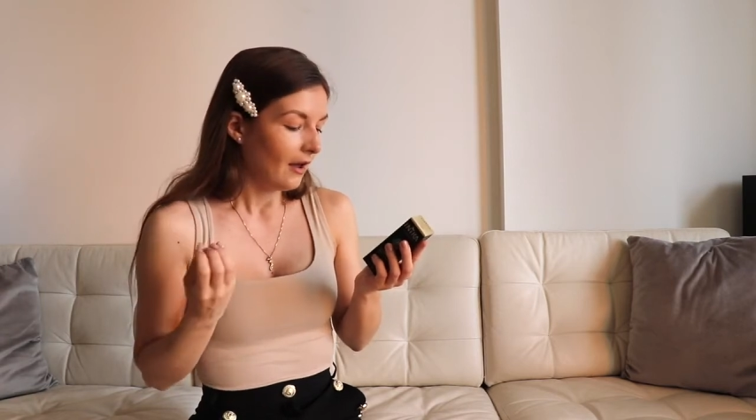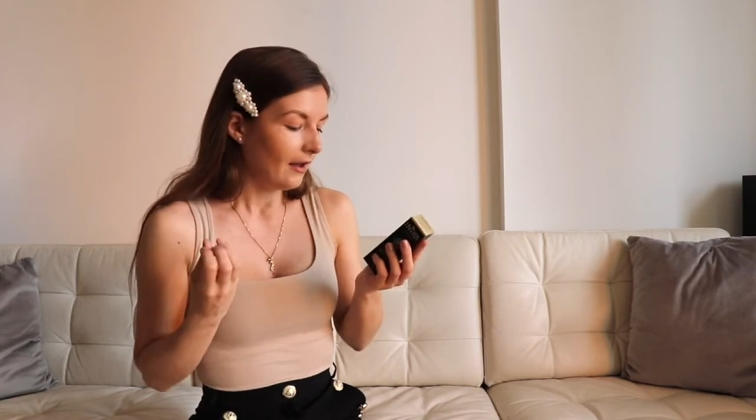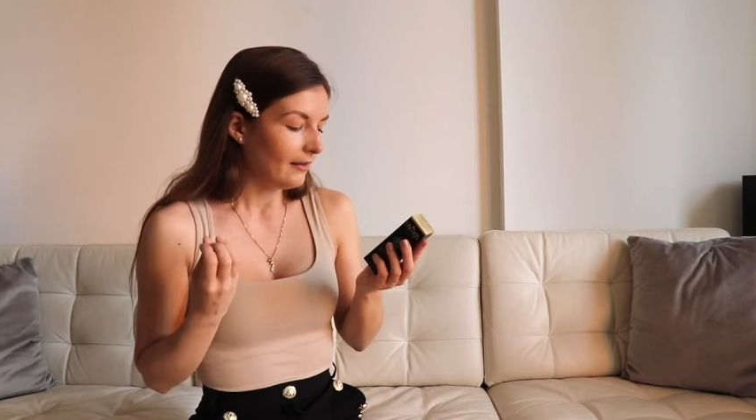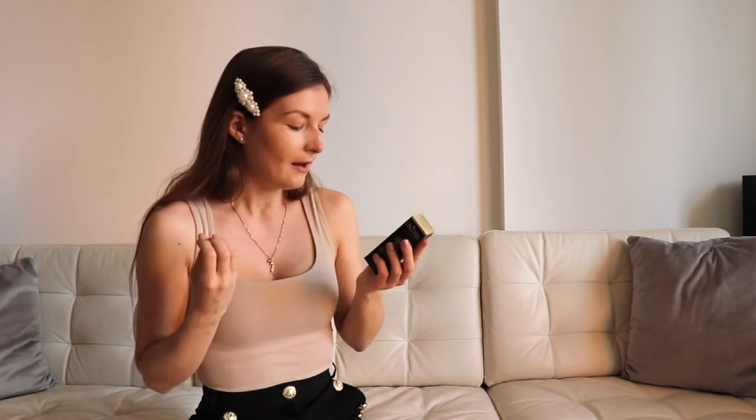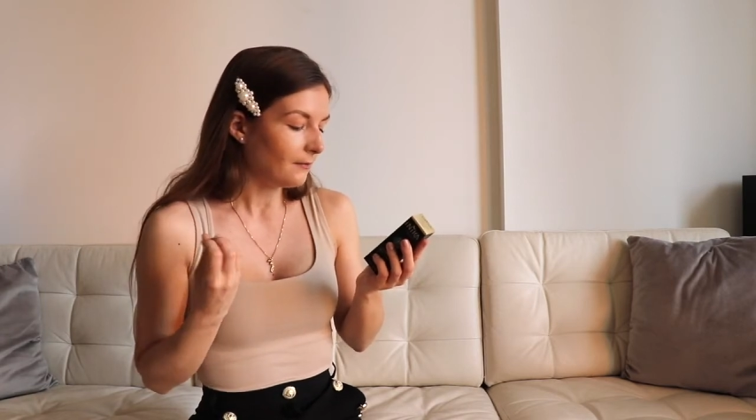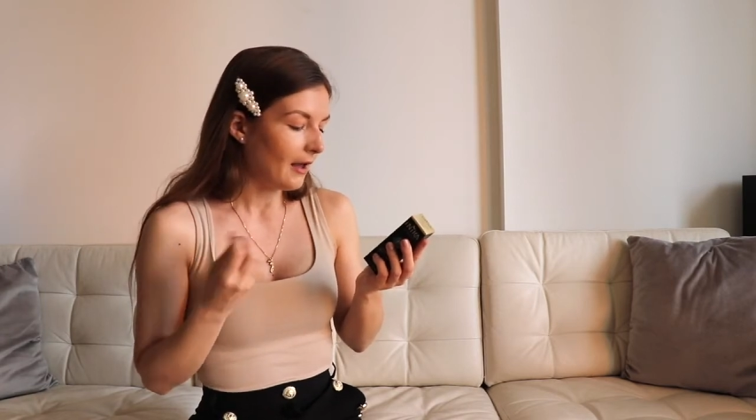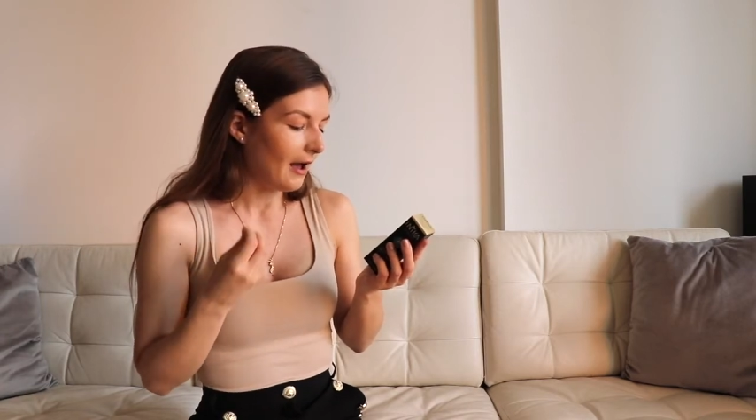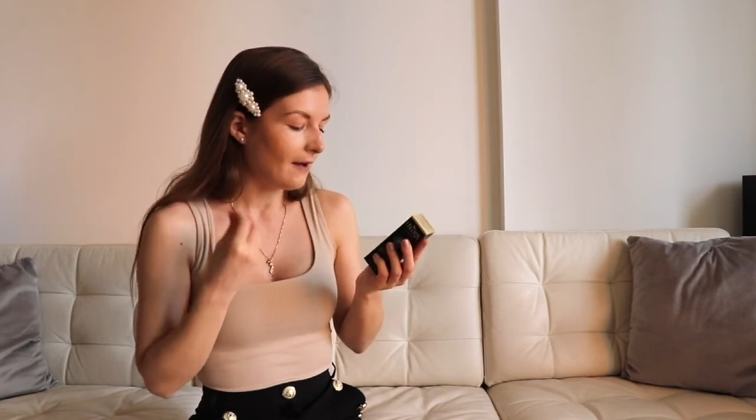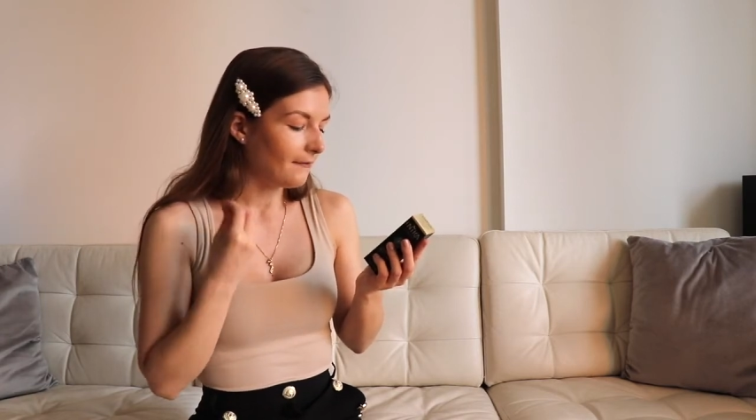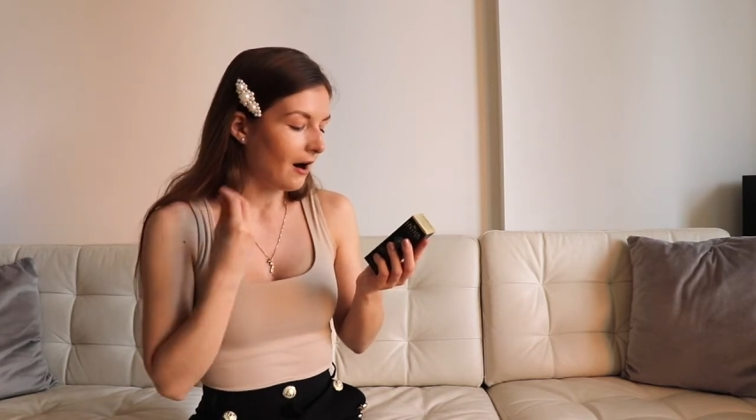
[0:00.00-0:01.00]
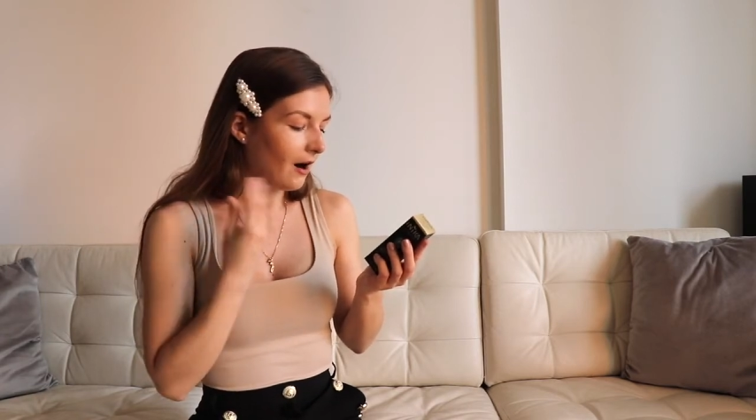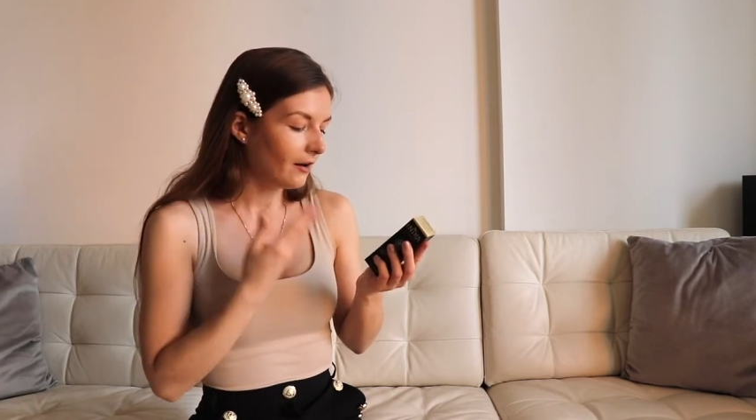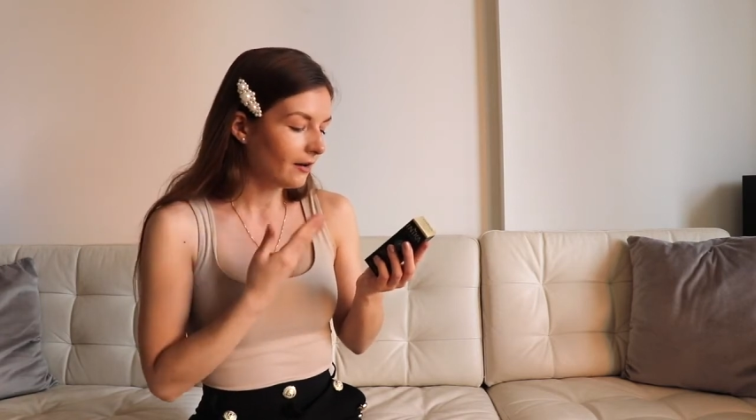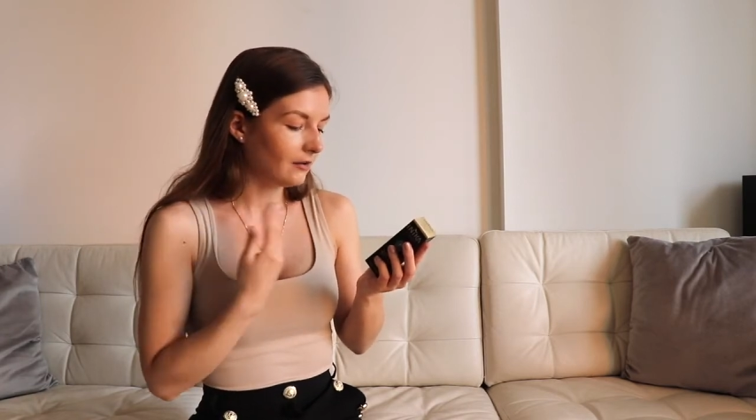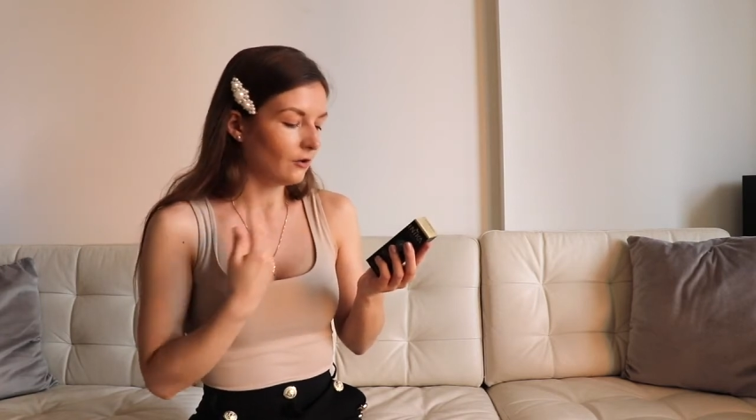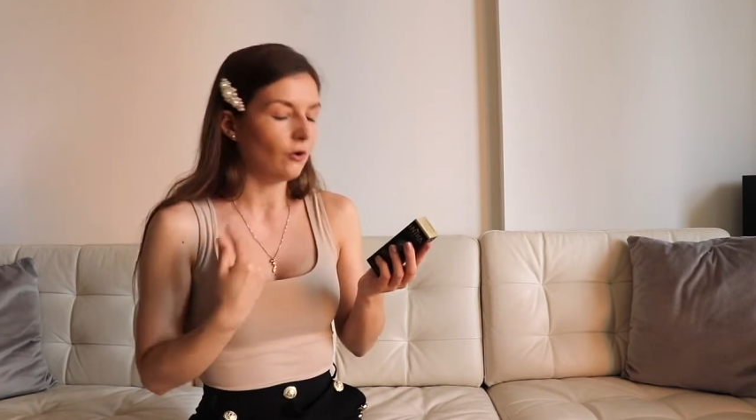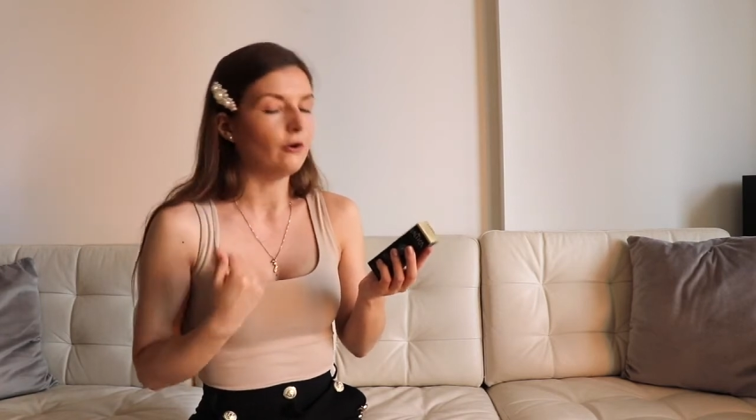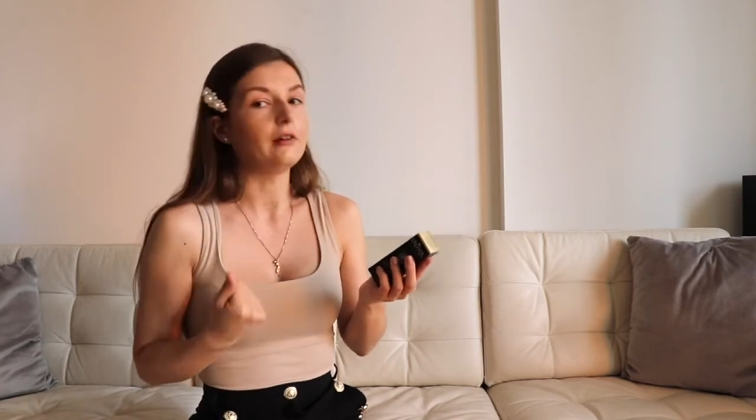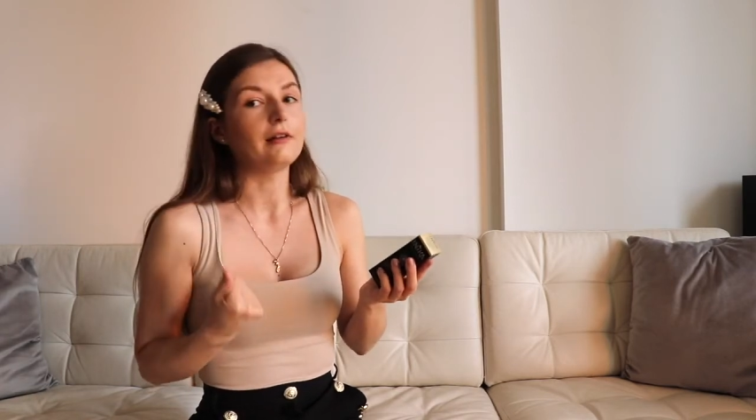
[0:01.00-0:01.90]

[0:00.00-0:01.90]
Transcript: And then we have argan oil.